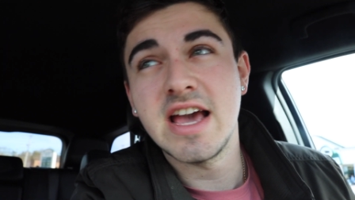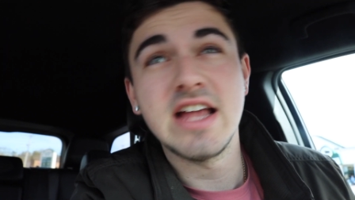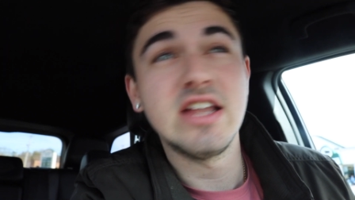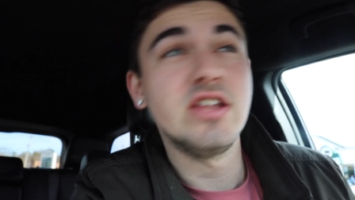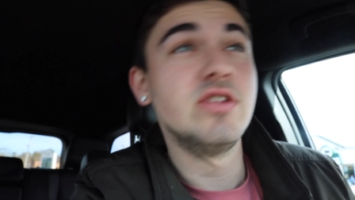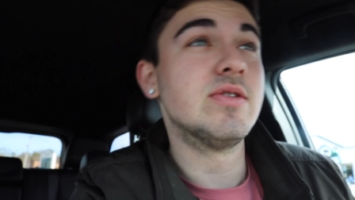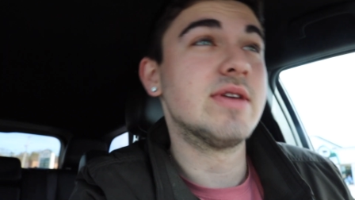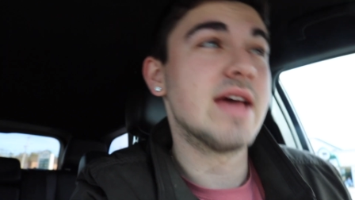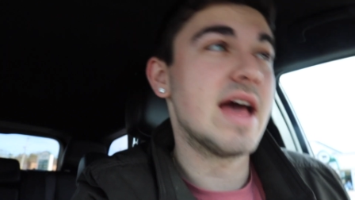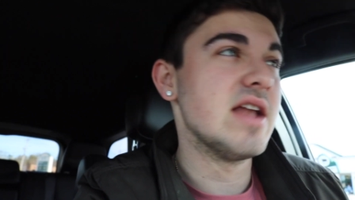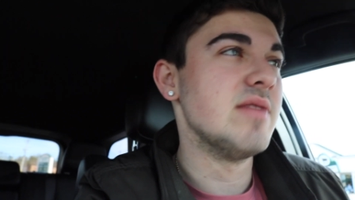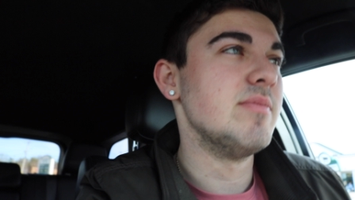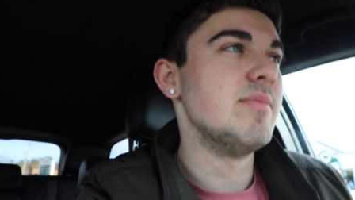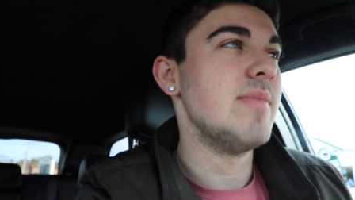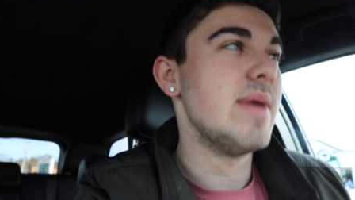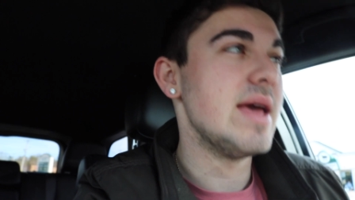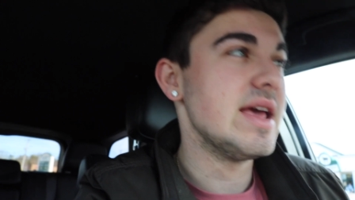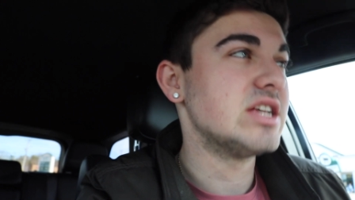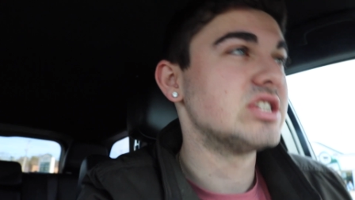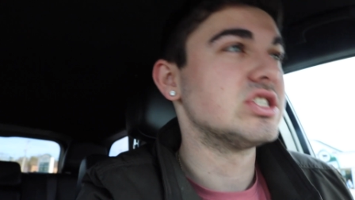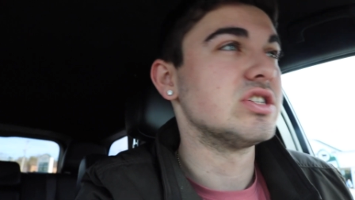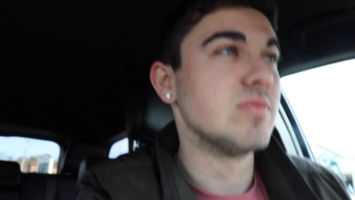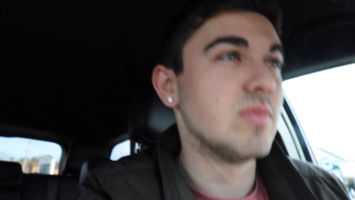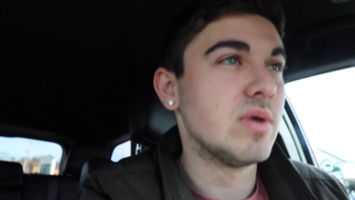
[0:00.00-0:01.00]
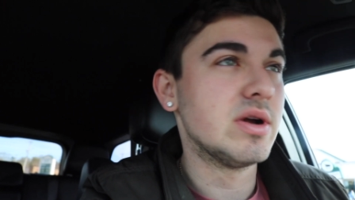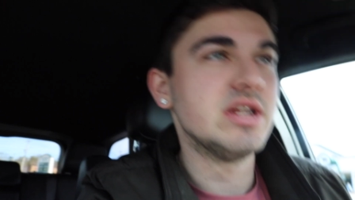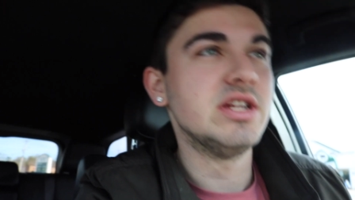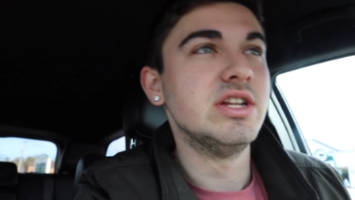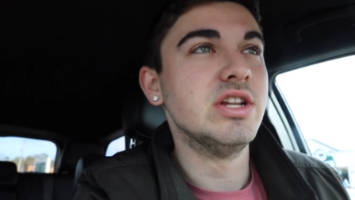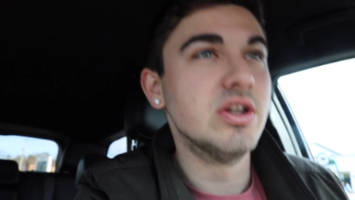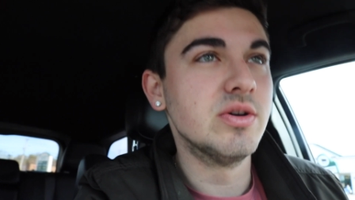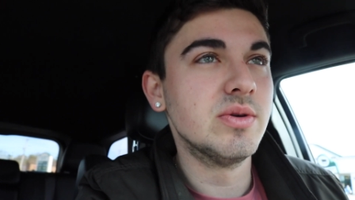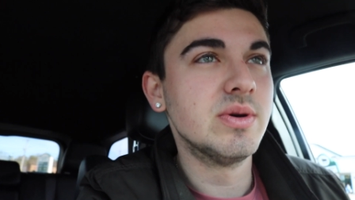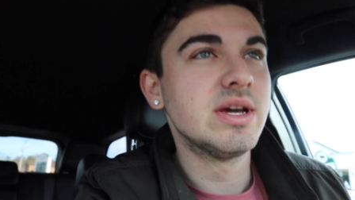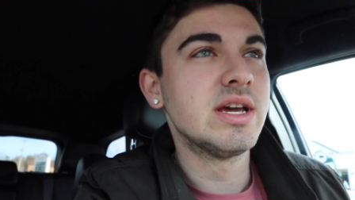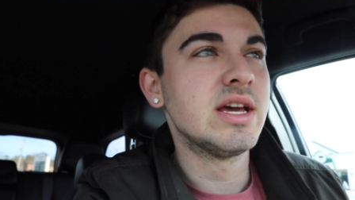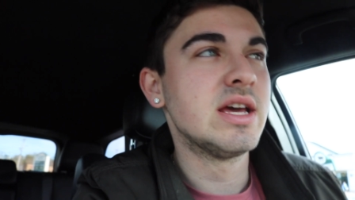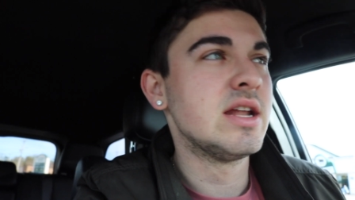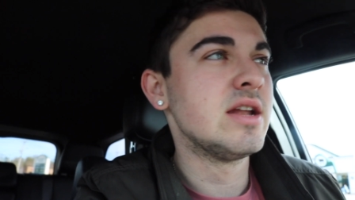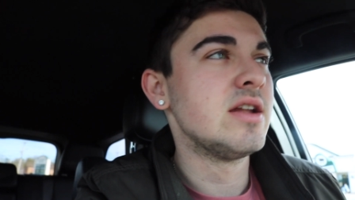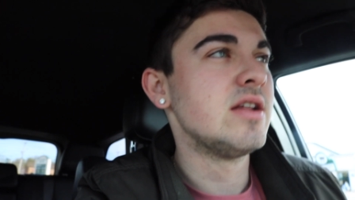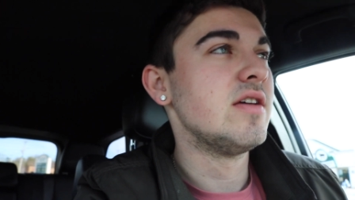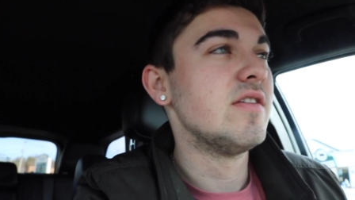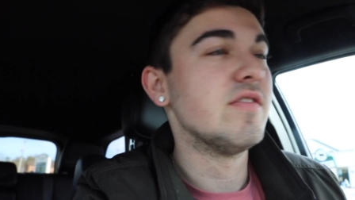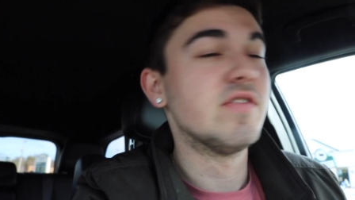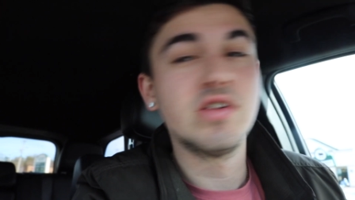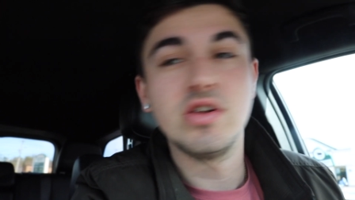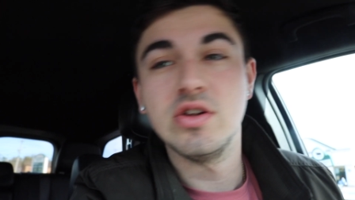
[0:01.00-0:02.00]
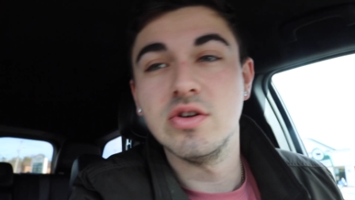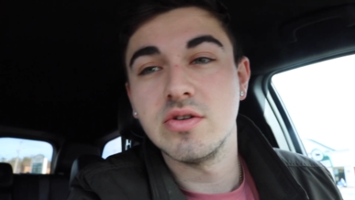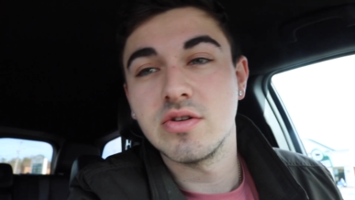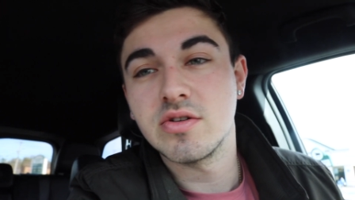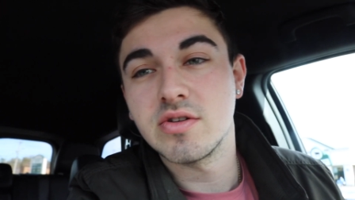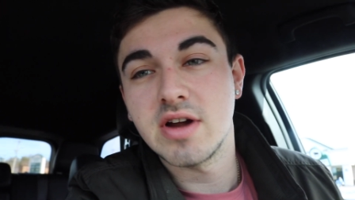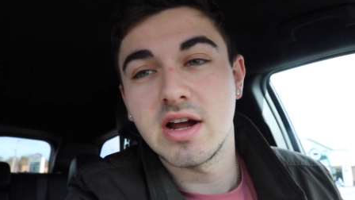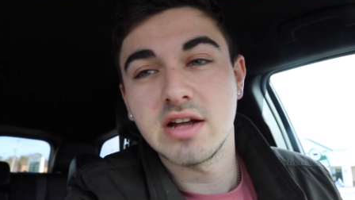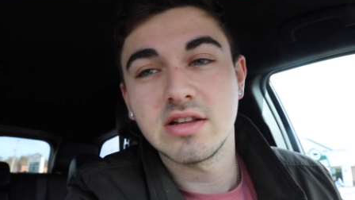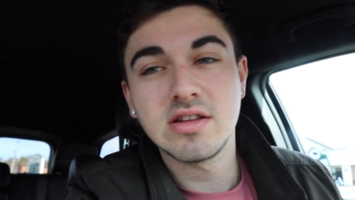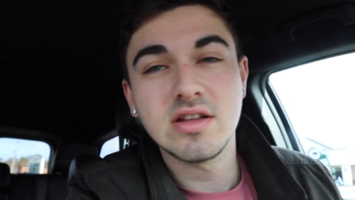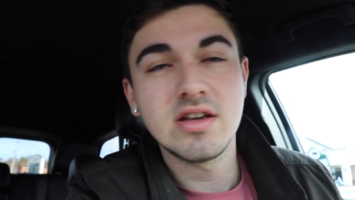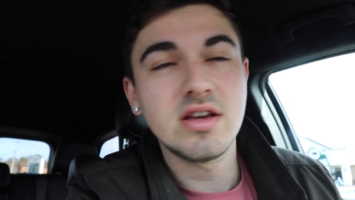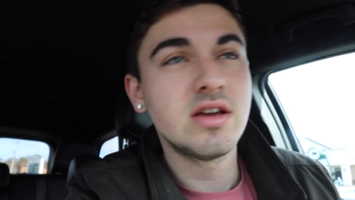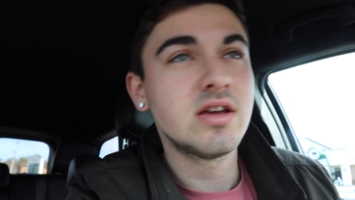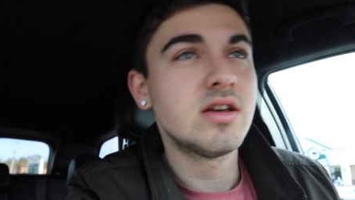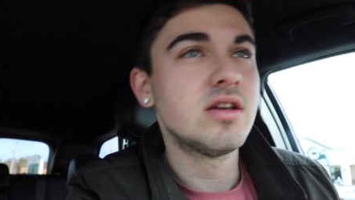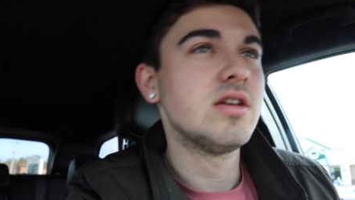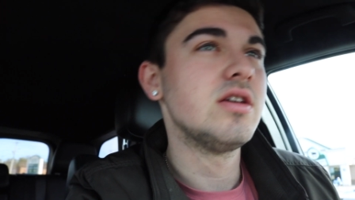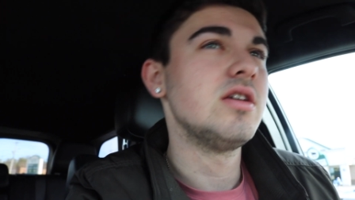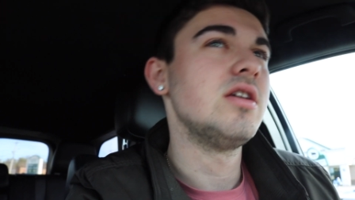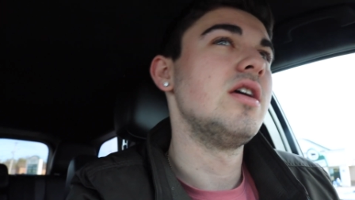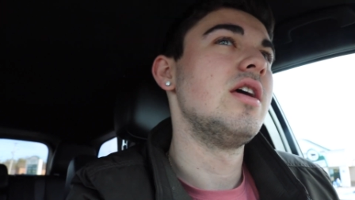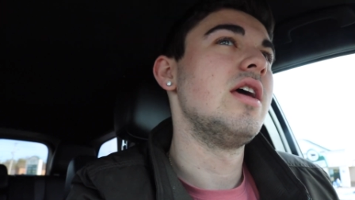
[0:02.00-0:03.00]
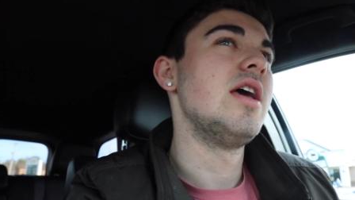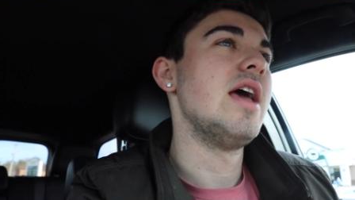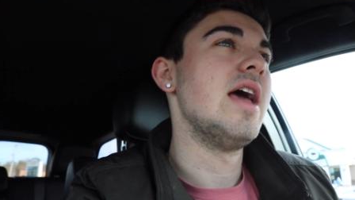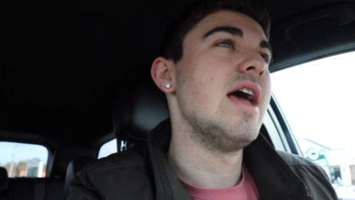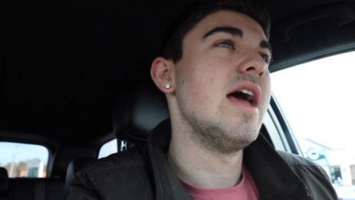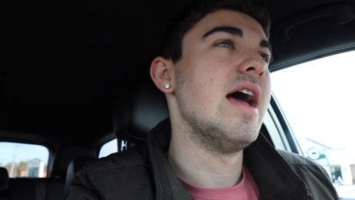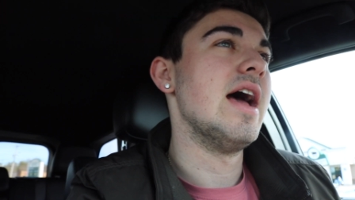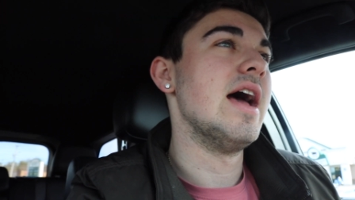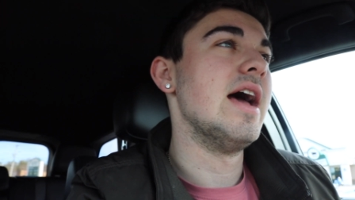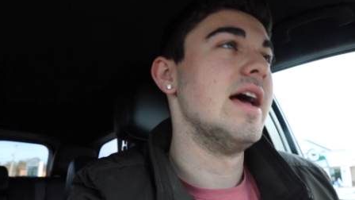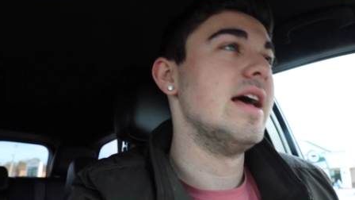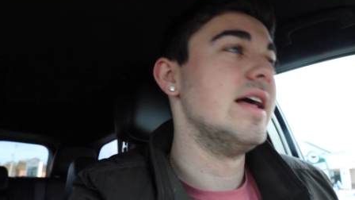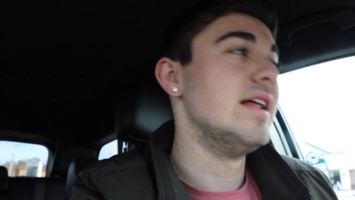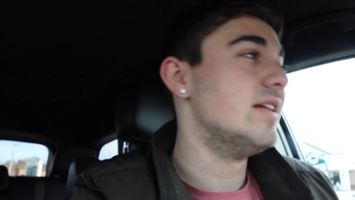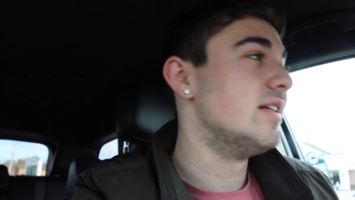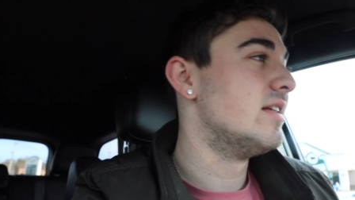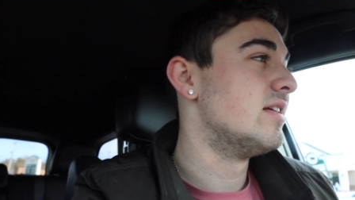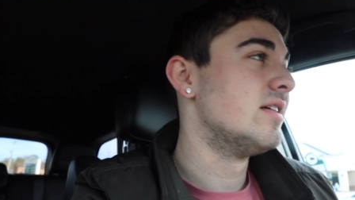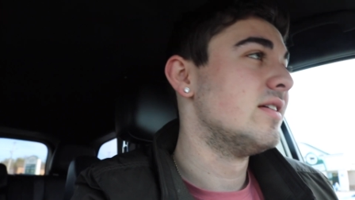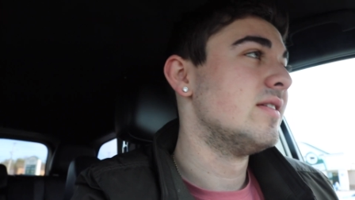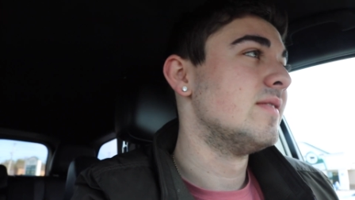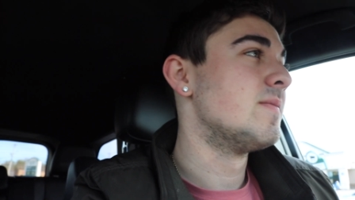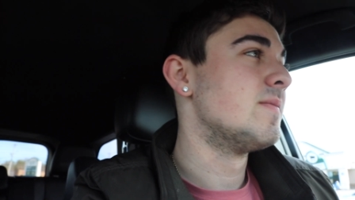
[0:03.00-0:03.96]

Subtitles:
And you can make some money doing it if you do it correctly. And